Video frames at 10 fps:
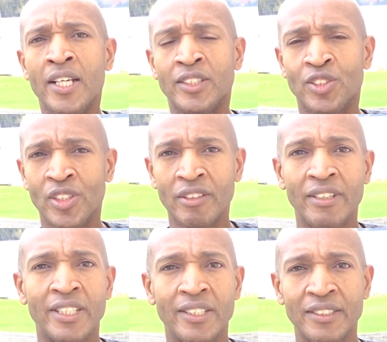sort of
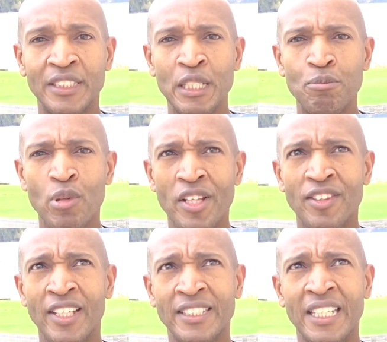a deep breath
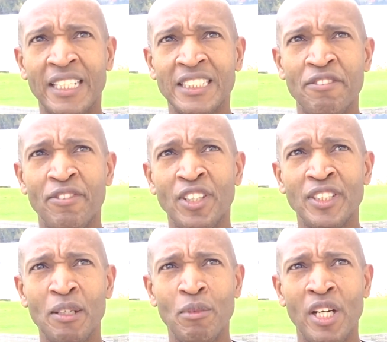like that because I felt
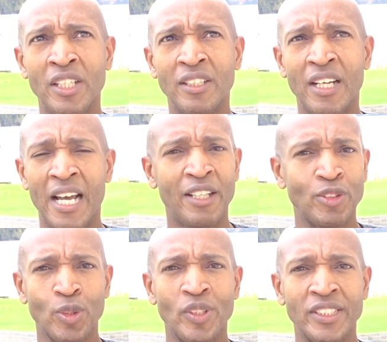like I had
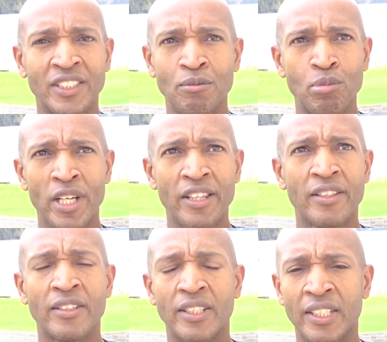shortness of
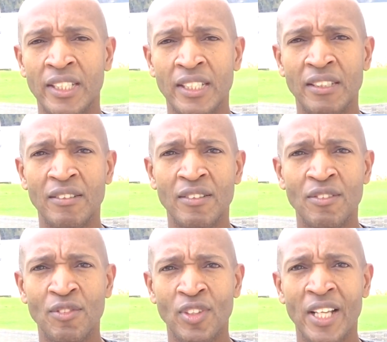breath,
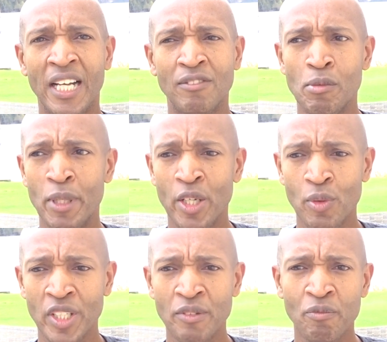for lack of a better word.